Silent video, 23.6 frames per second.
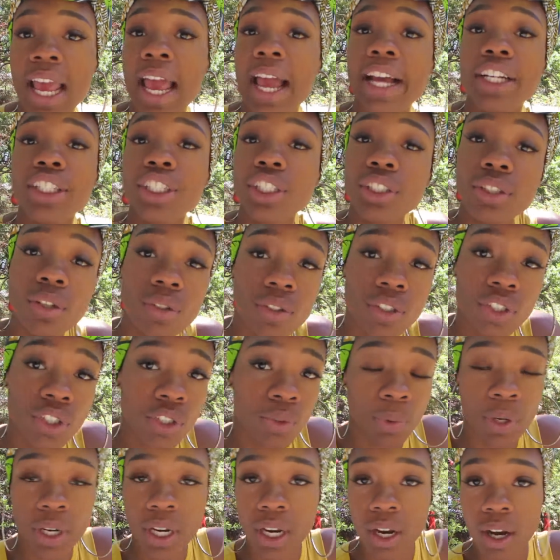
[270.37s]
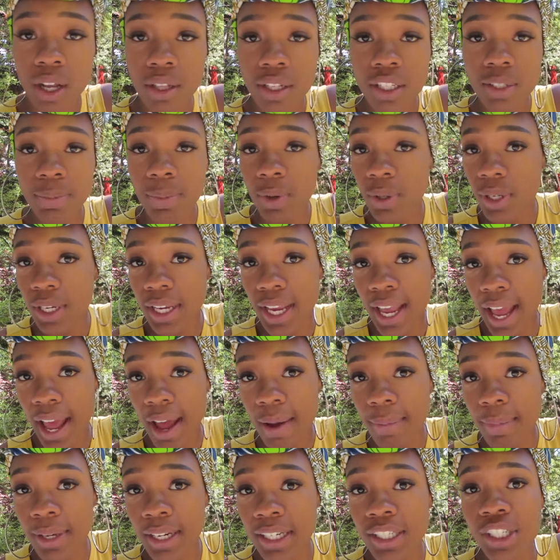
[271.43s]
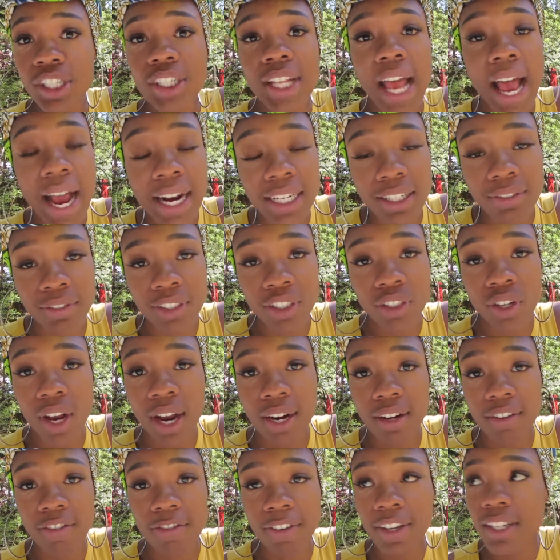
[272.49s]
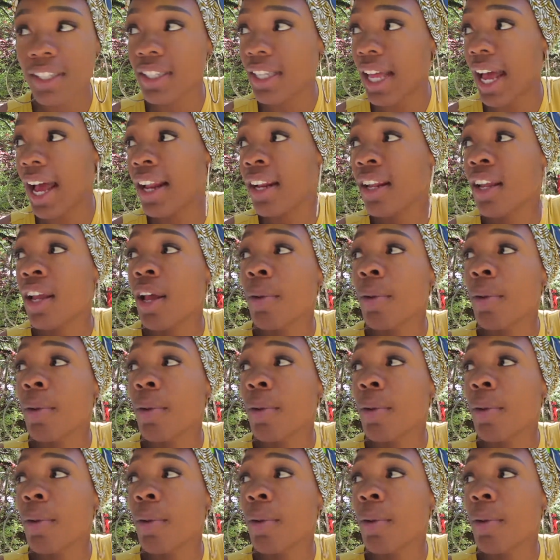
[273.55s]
And she knows that she's working on the smoking habit and she's actively trying to fix that.